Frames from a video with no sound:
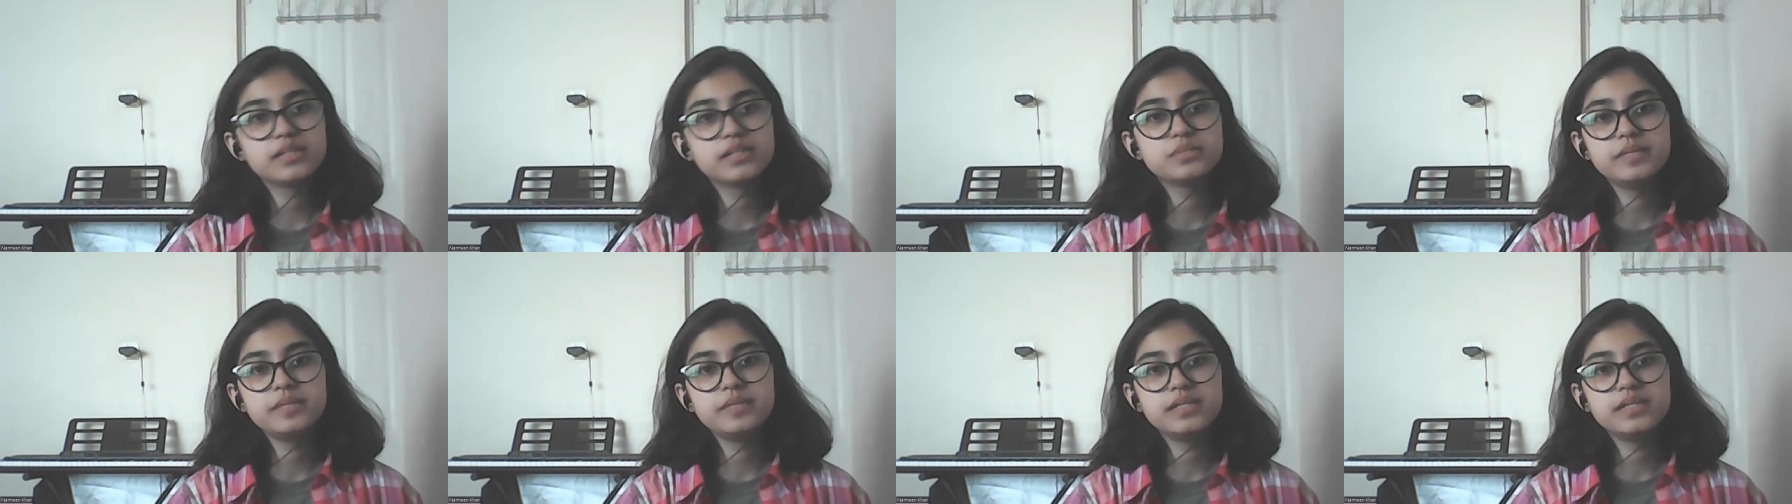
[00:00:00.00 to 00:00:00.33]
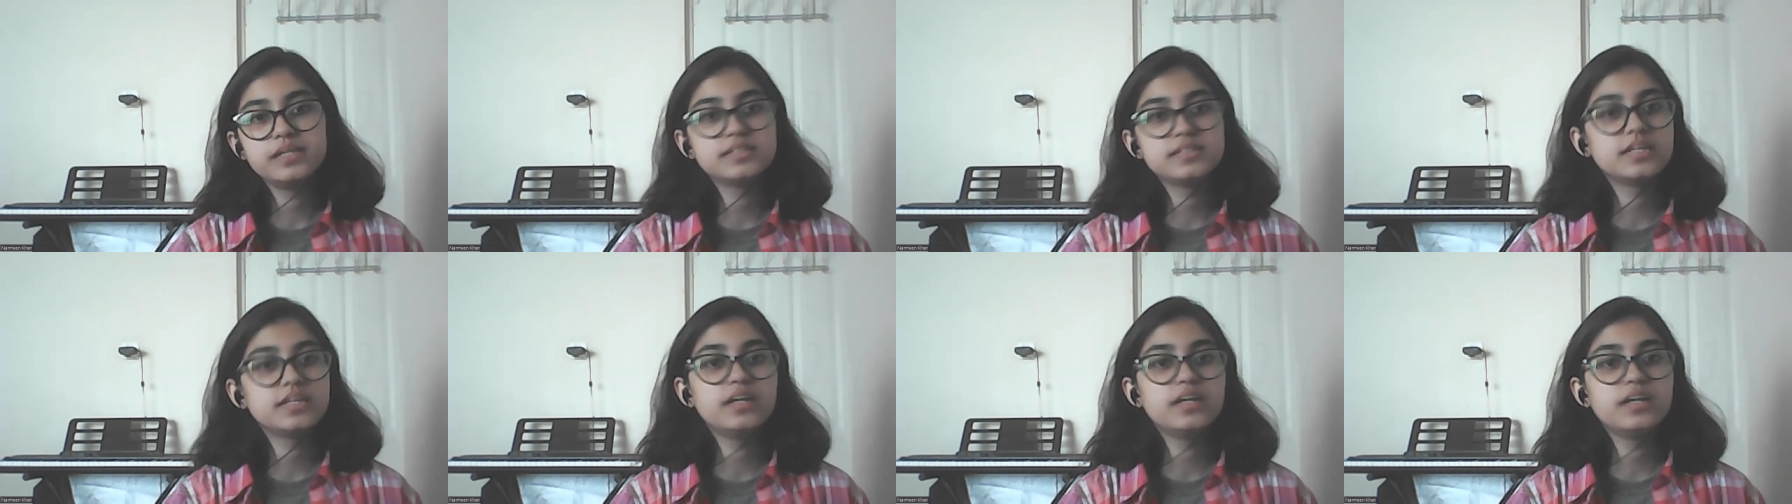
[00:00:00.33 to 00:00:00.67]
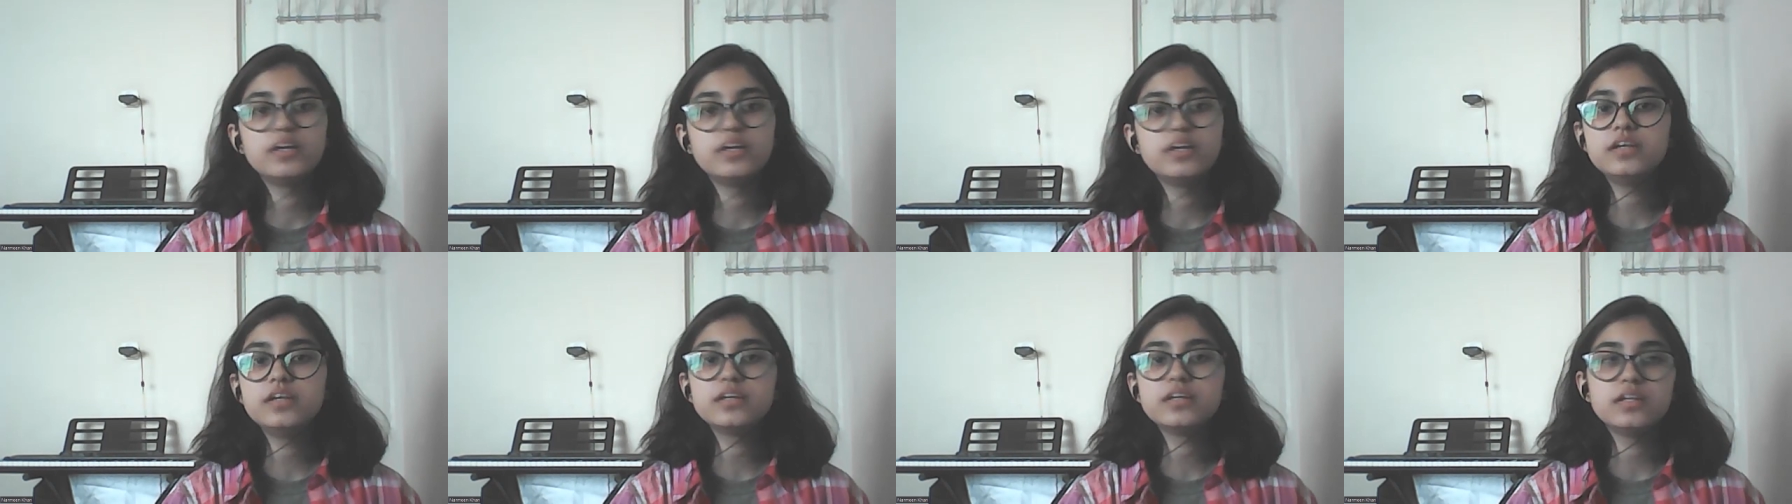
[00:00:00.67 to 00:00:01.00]
experience. I
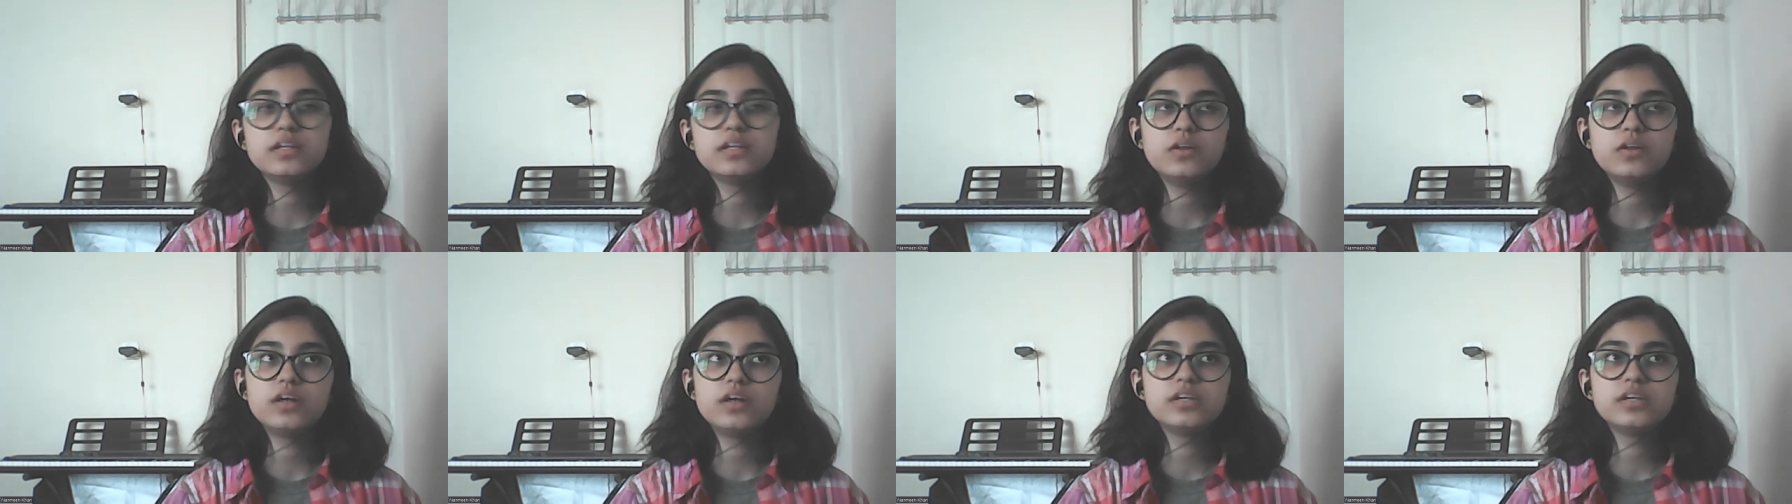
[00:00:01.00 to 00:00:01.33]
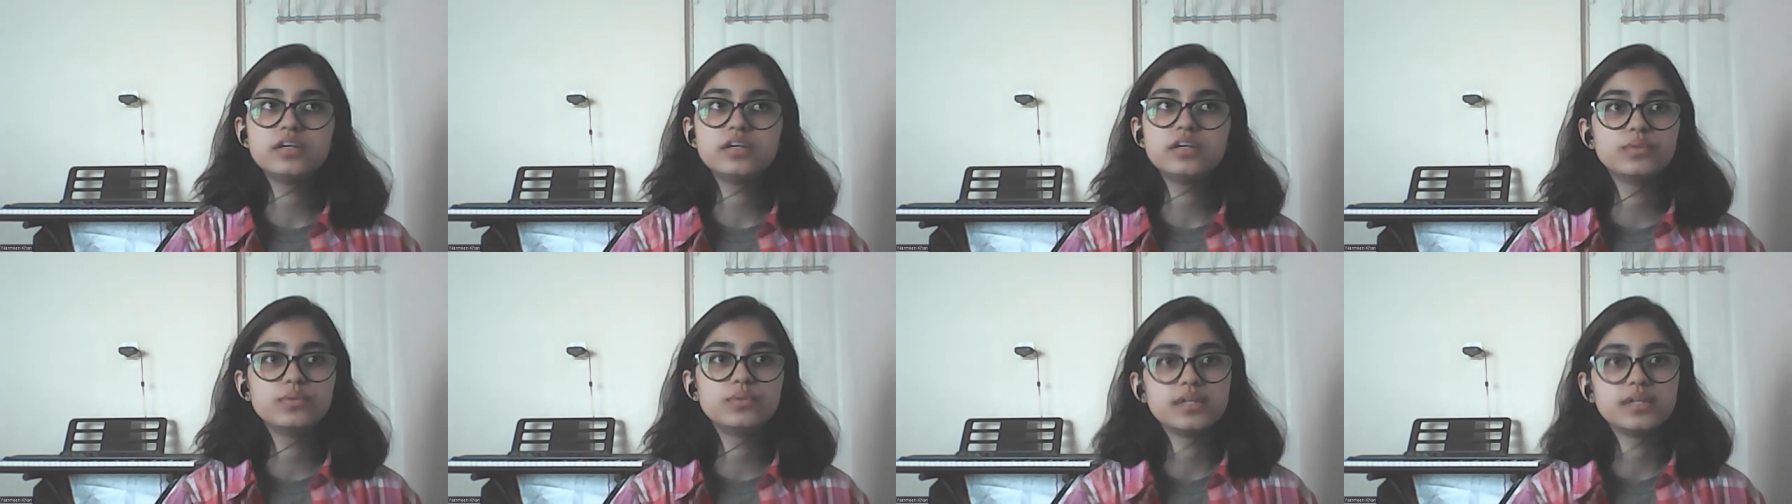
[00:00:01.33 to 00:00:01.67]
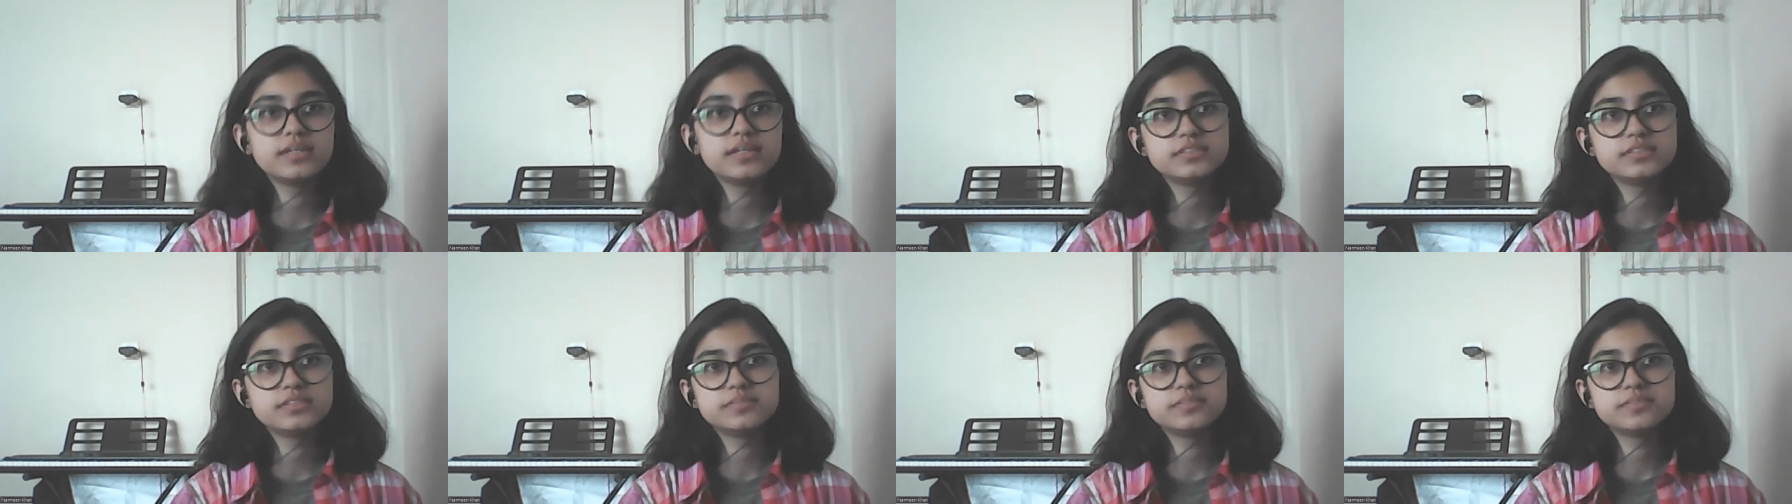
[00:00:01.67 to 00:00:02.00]
learned a lot new
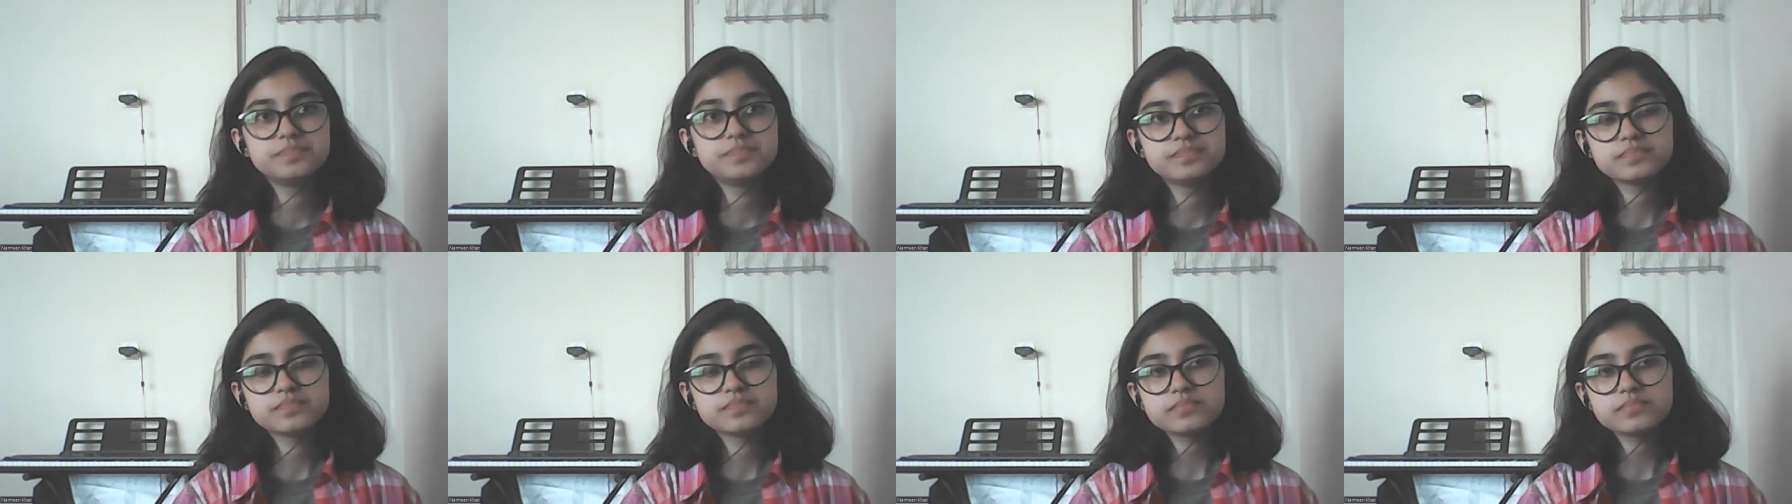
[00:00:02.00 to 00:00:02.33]
things.